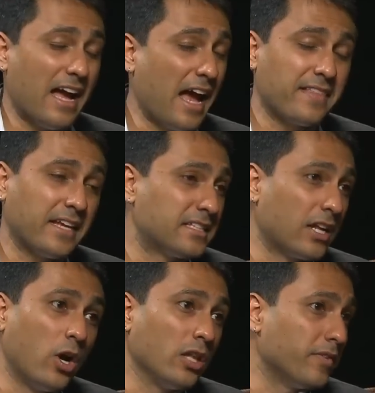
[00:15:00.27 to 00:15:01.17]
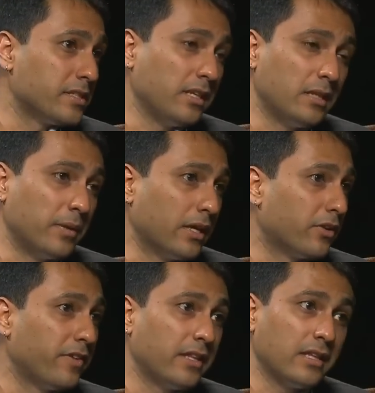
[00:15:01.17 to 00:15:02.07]
I think it's that all of us need to be
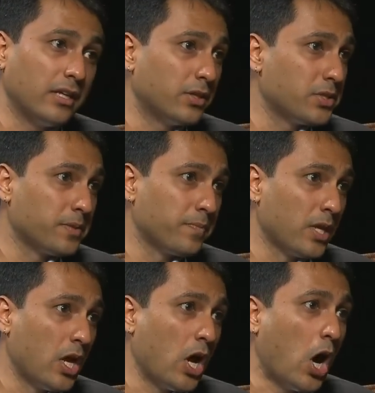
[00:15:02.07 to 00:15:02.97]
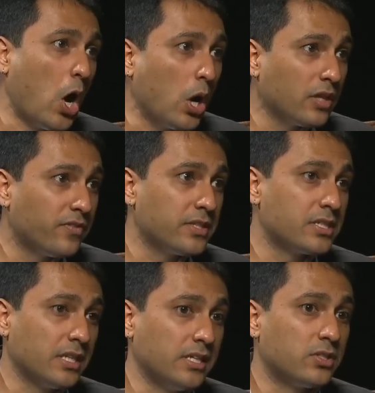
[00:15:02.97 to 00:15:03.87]
interfaith leaders. Mm-hmm. All of
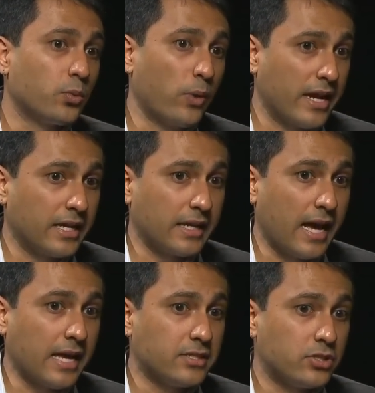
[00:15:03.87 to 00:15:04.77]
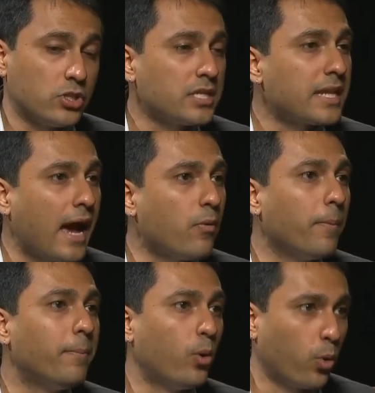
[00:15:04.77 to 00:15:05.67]
us need to recognize just how
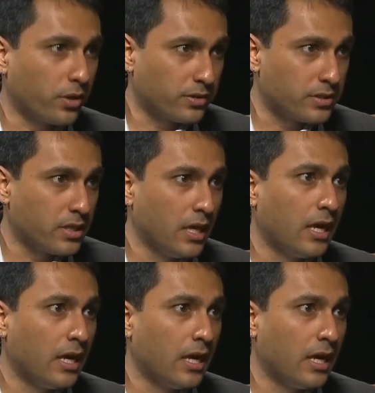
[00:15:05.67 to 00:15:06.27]
important